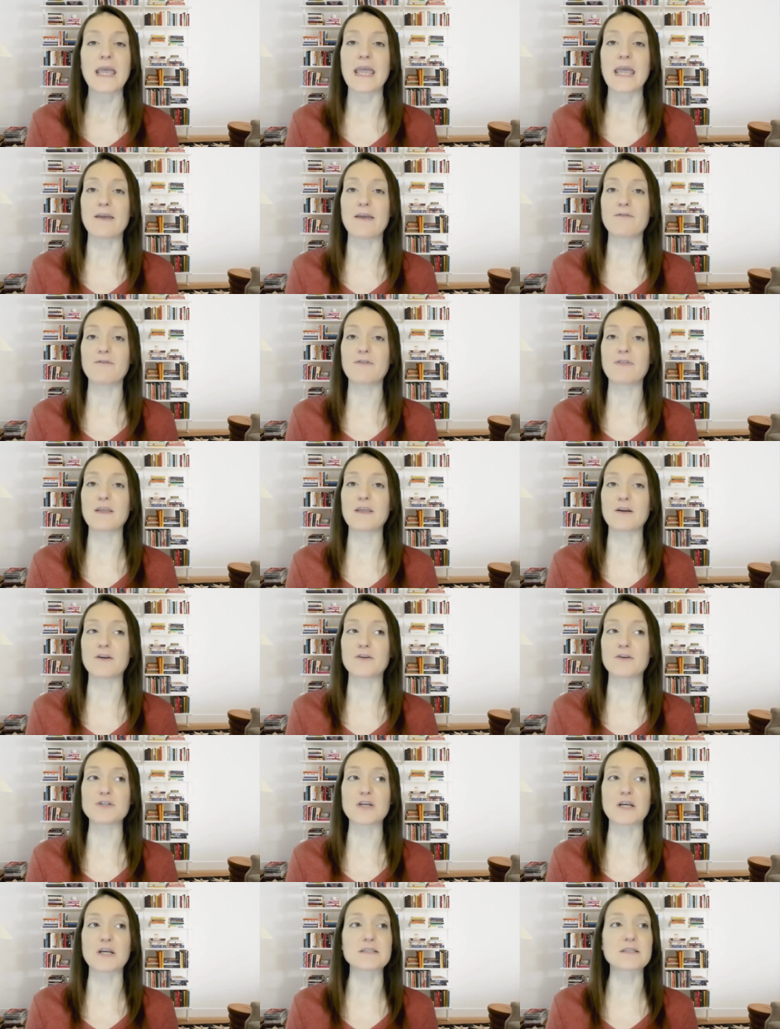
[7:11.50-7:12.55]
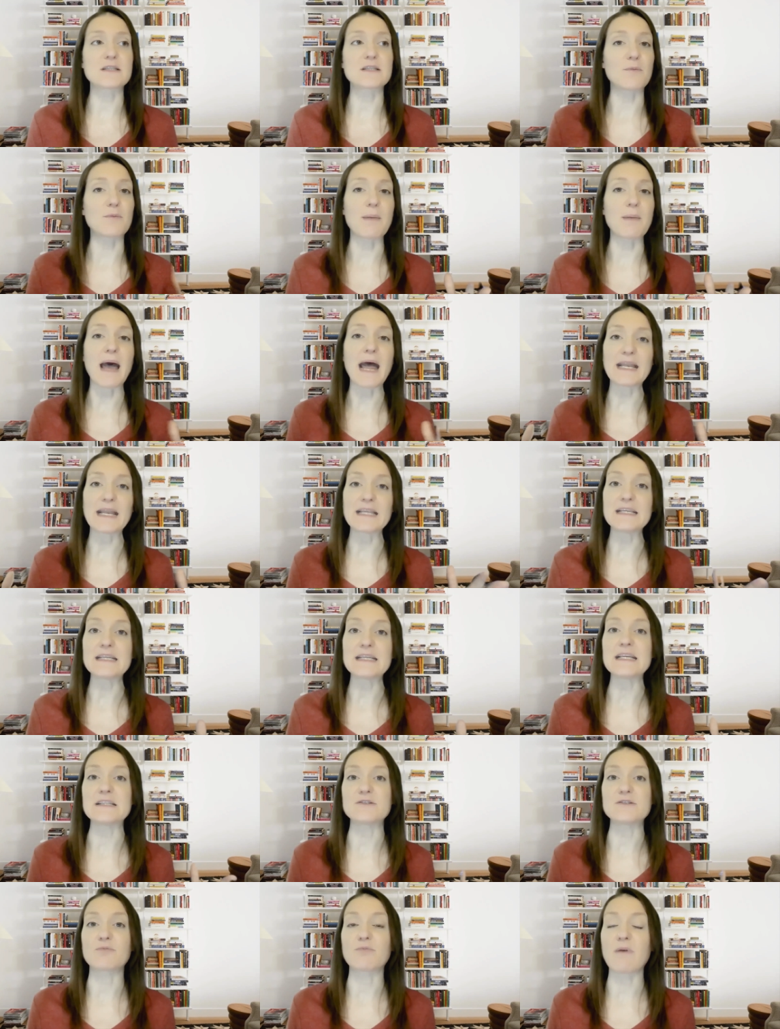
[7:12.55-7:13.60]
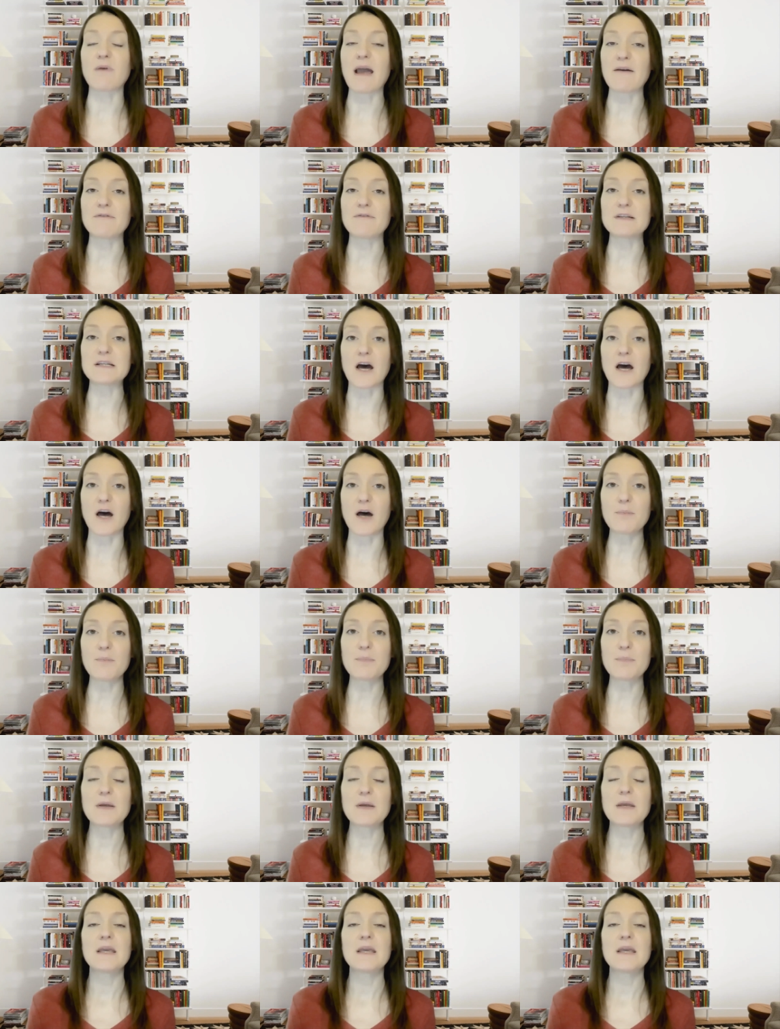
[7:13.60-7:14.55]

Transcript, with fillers: if they're just their body is revved up.